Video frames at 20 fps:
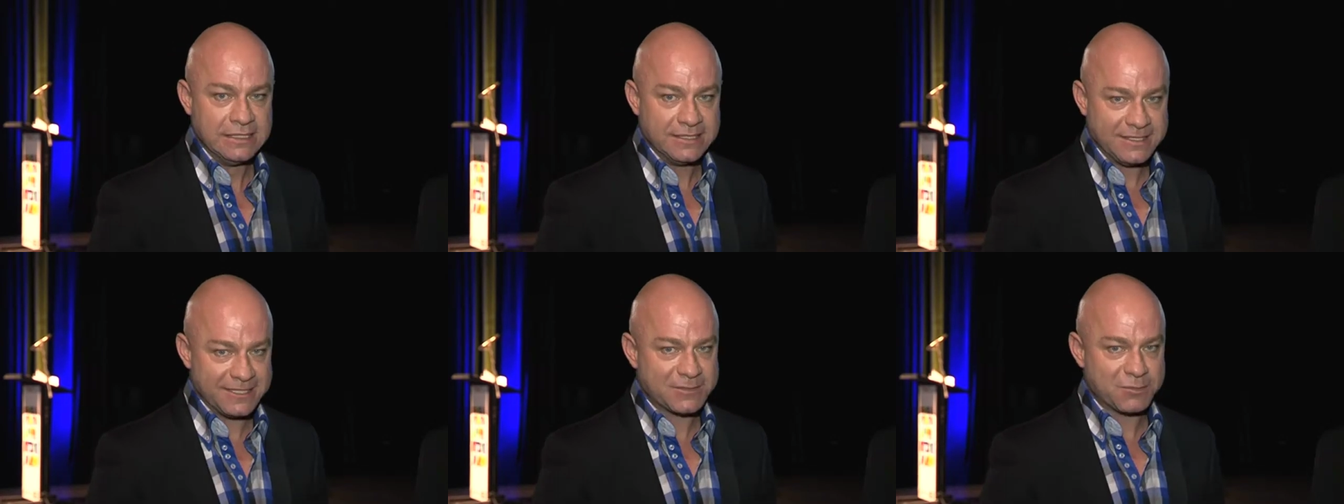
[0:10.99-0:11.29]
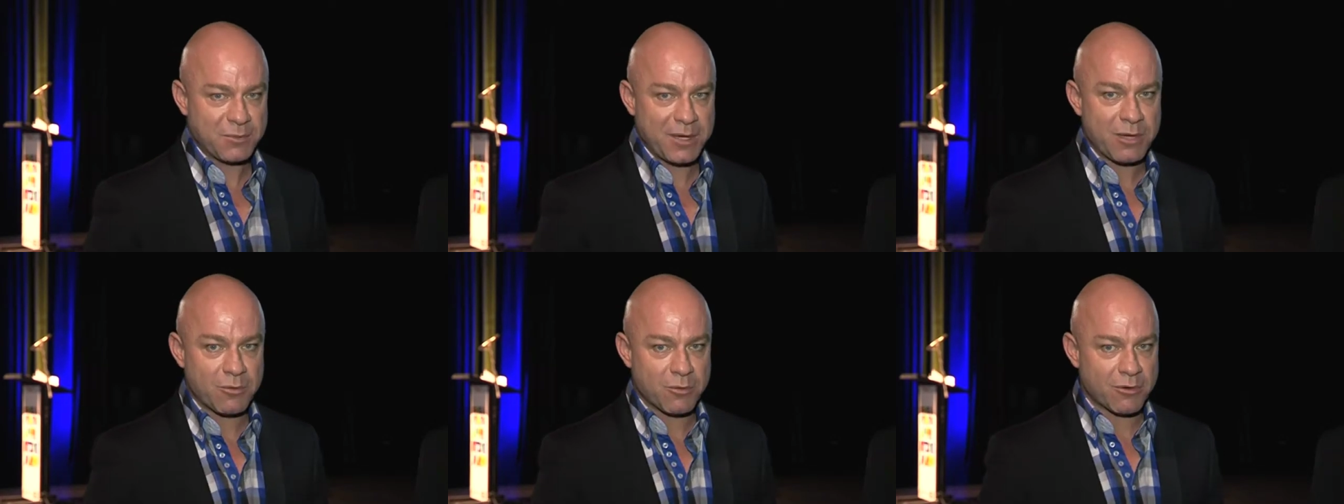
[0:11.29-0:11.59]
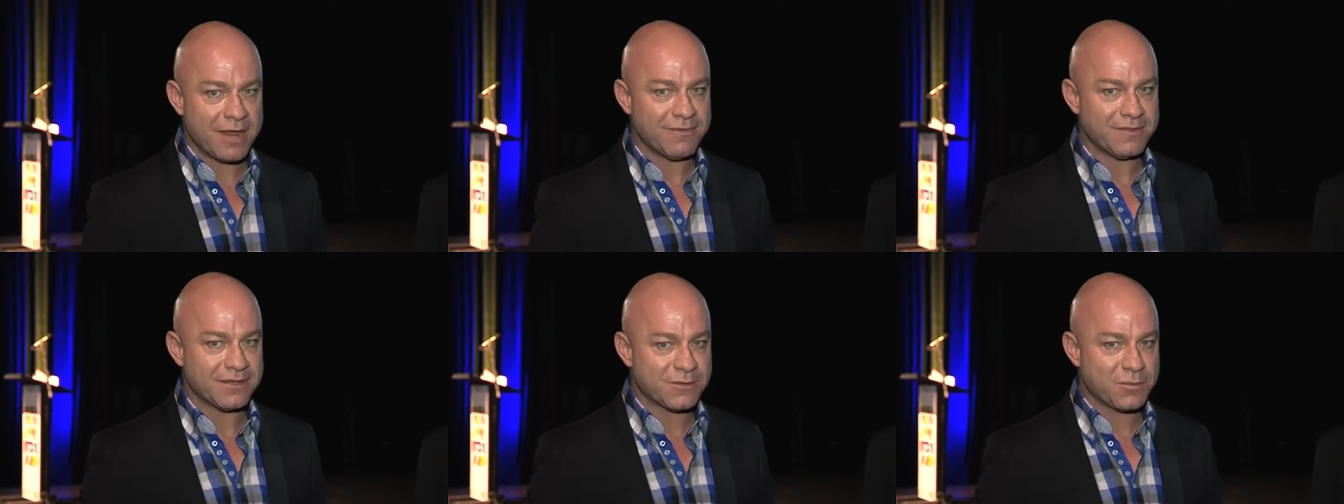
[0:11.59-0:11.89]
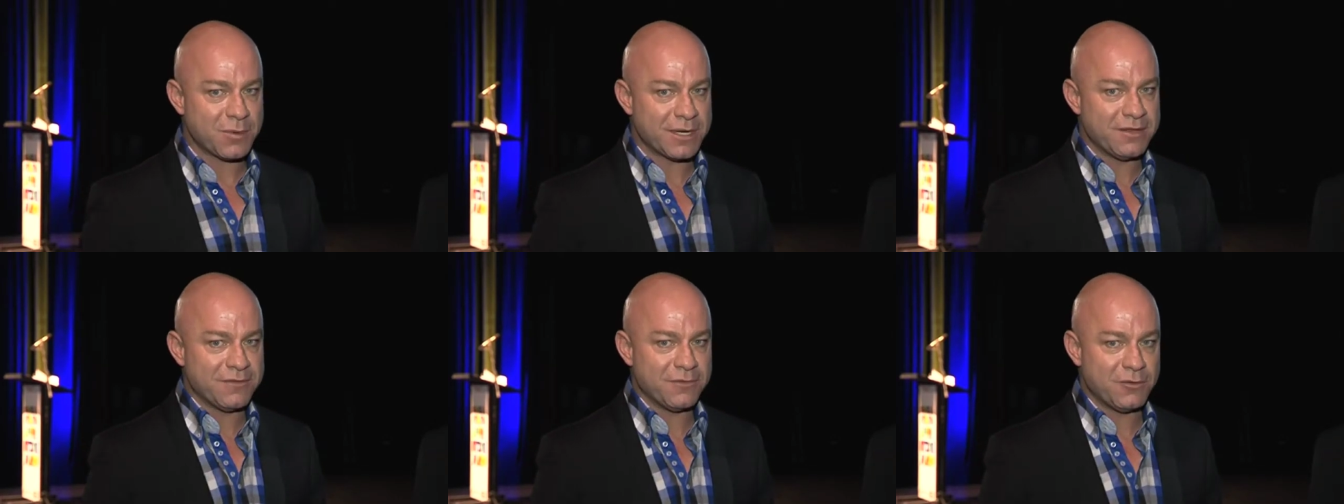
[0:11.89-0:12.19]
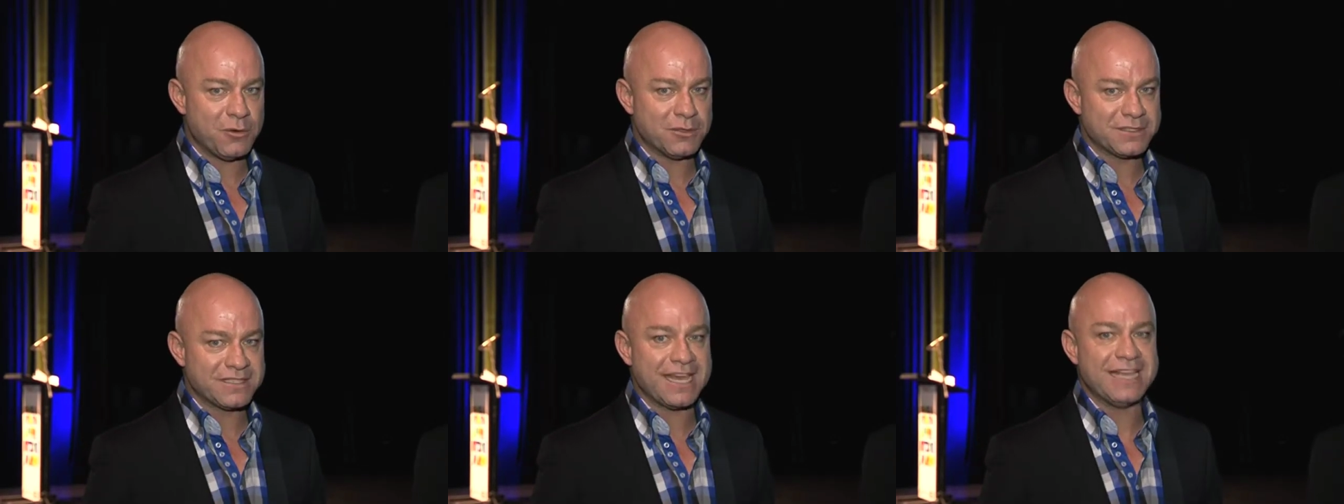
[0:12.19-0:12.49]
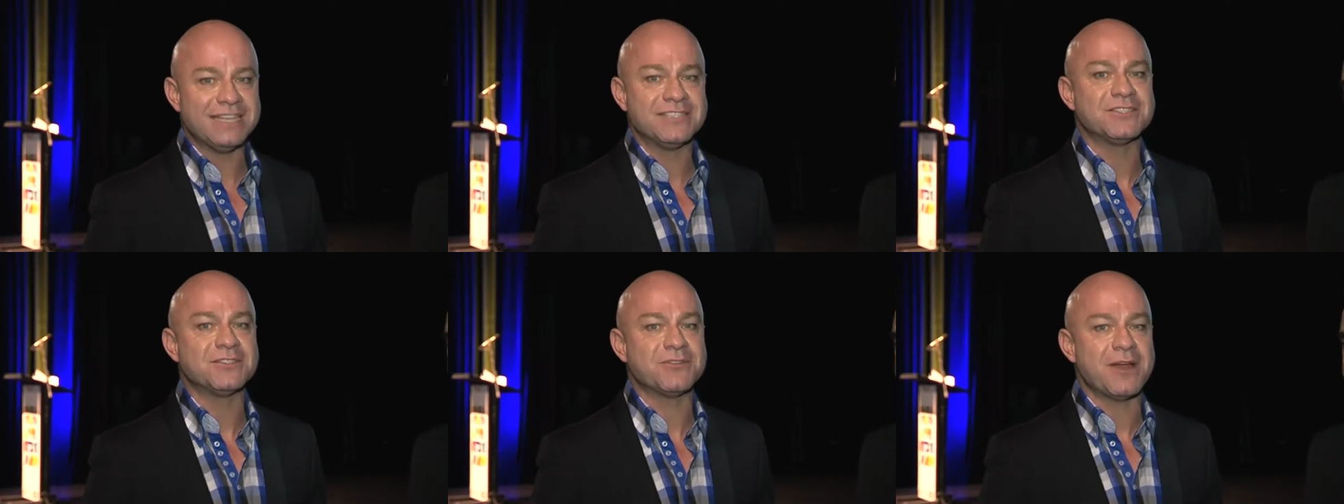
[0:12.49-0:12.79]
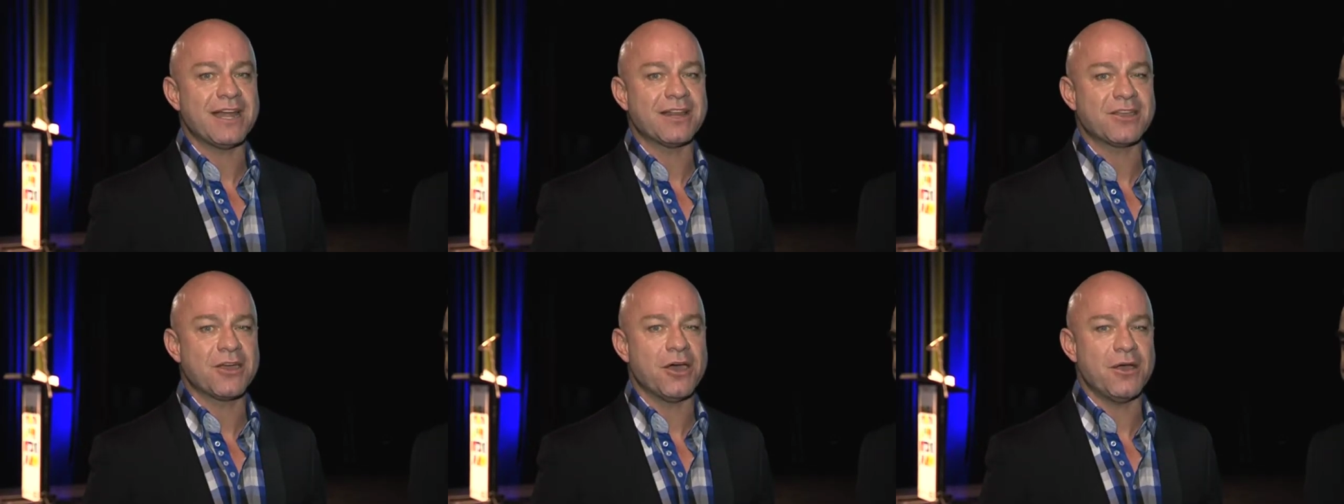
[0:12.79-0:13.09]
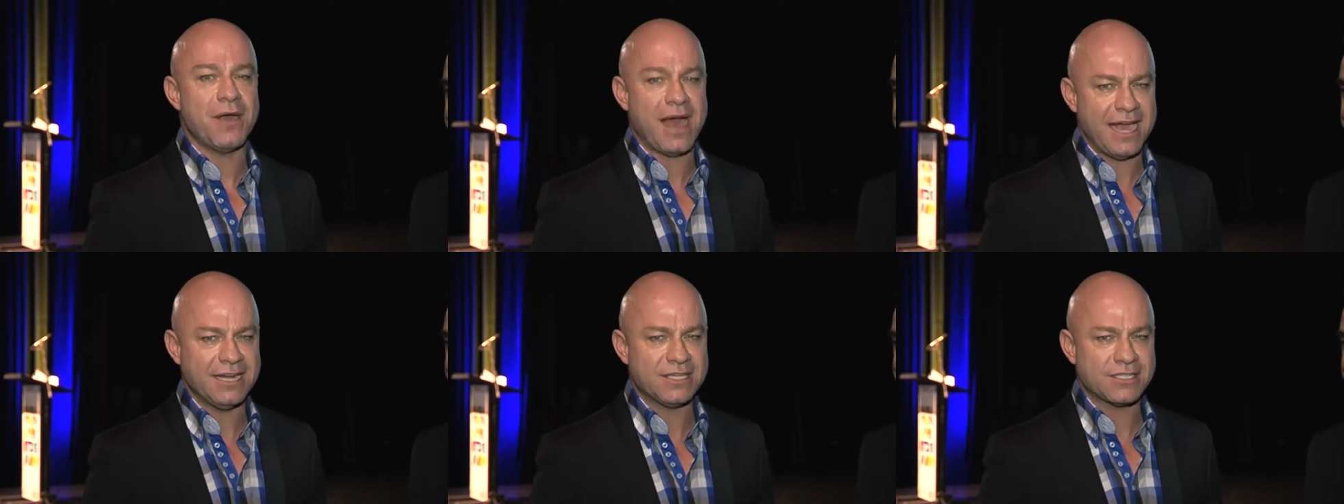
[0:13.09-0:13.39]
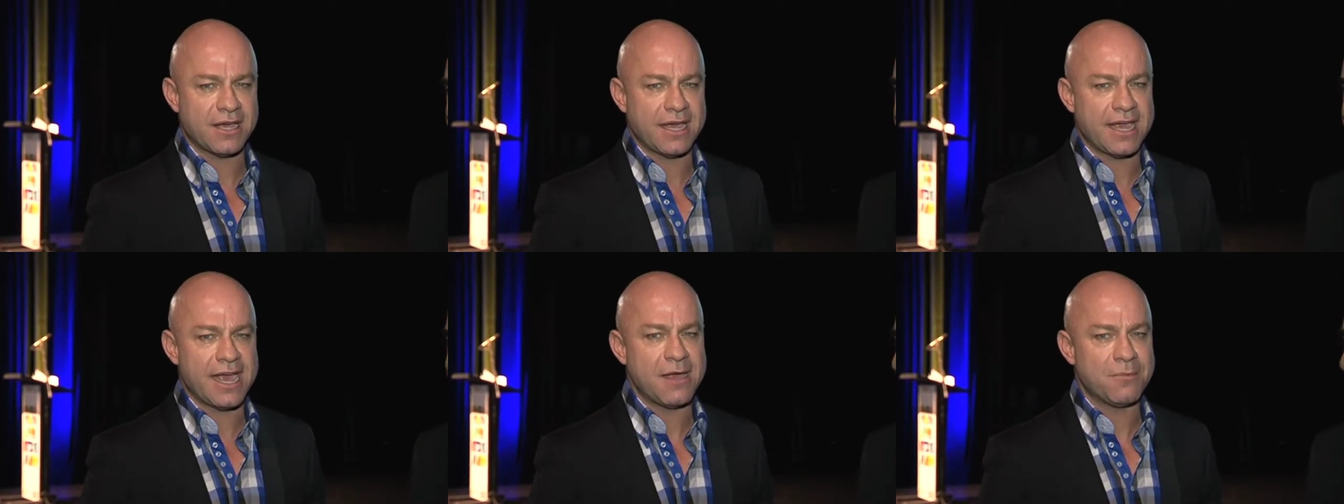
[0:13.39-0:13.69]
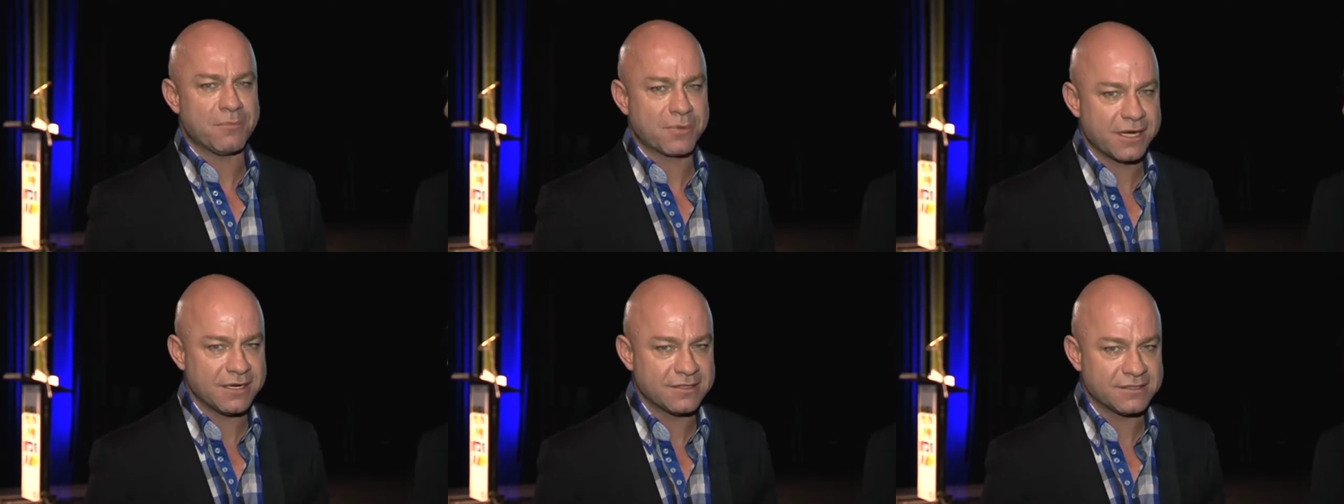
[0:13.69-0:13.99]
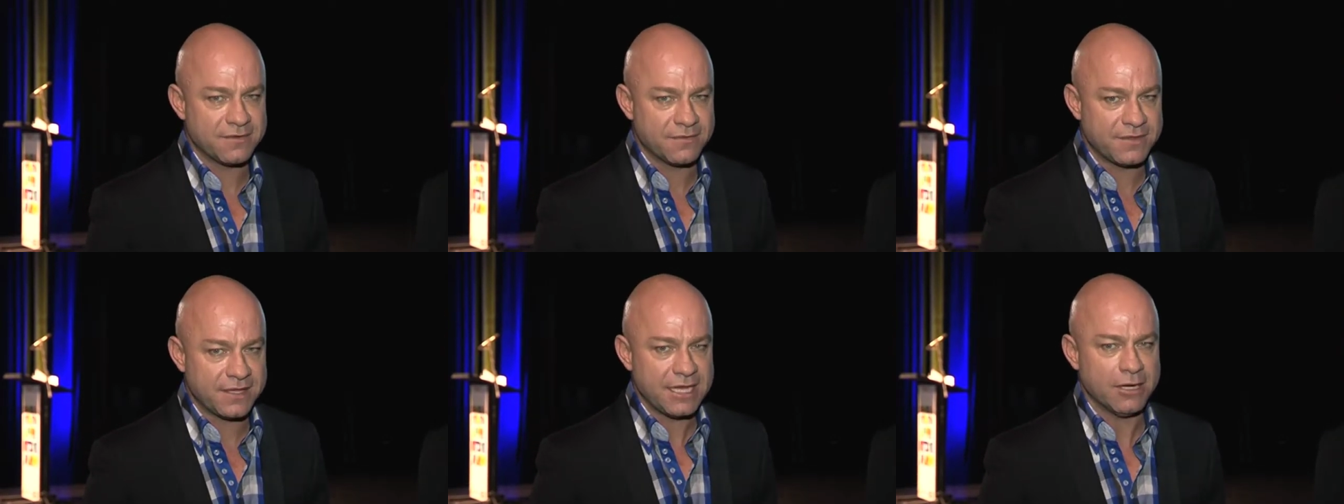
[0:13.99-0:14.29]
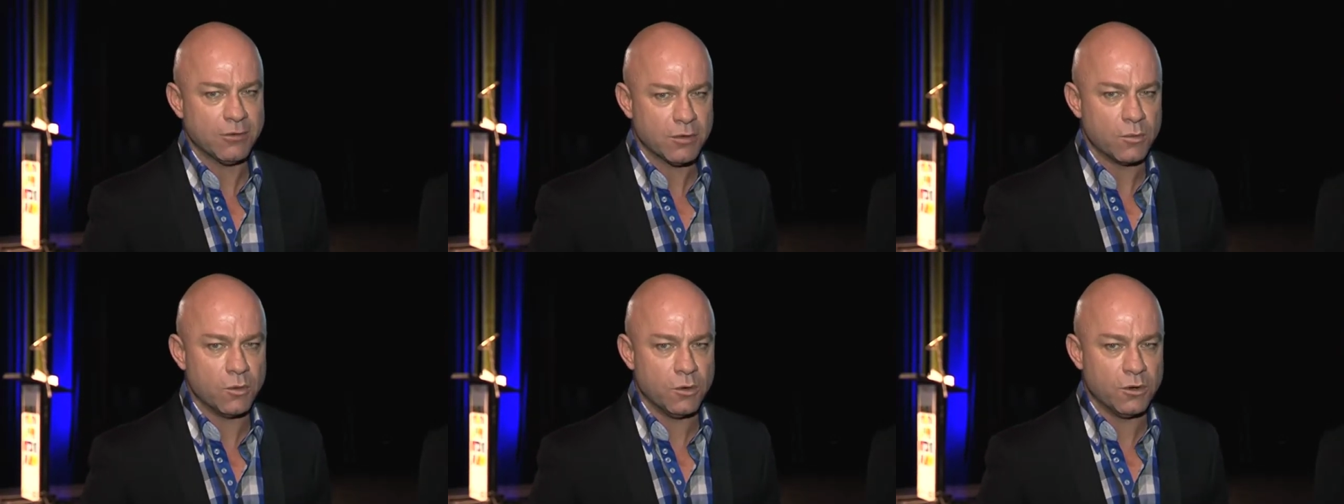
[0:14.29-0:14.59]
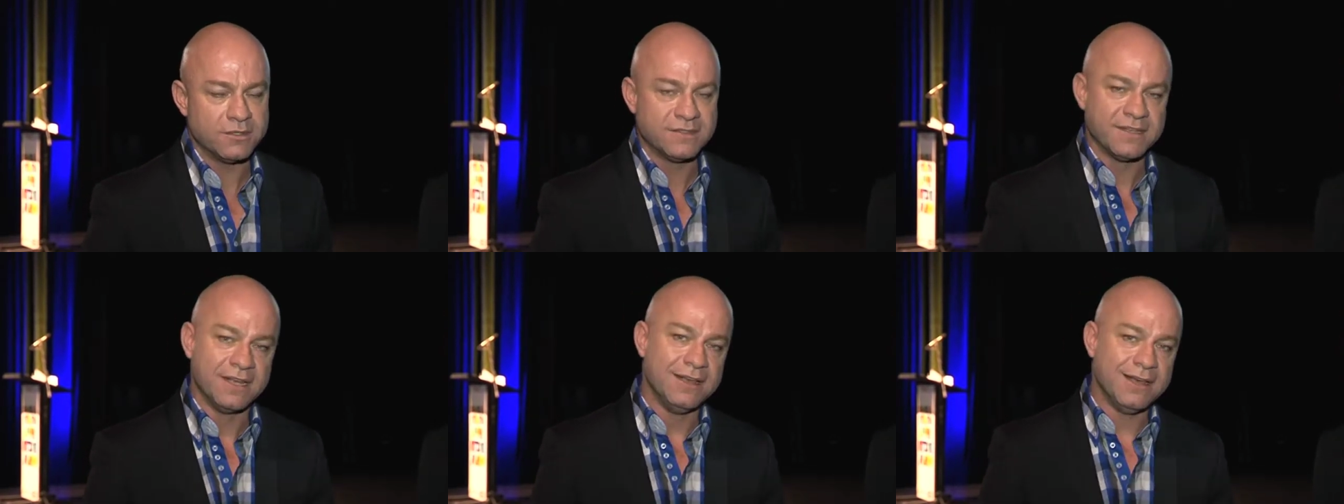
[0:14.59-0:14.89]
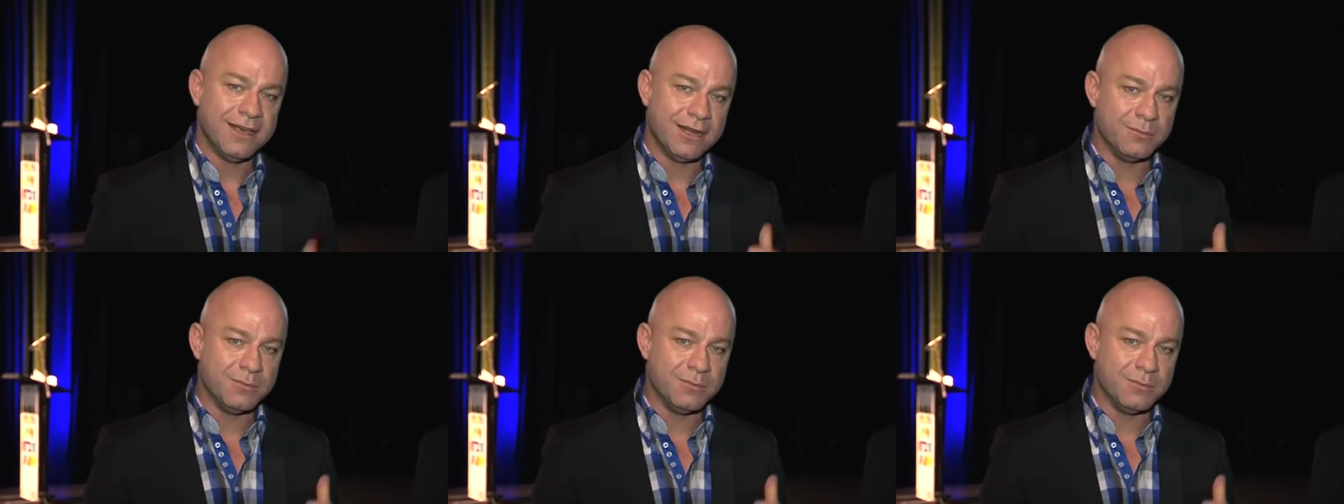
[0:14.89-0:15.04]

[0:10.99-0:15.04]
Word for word: This week, we're at the 2014 Stratco HIA Apprentice of the Year Awards.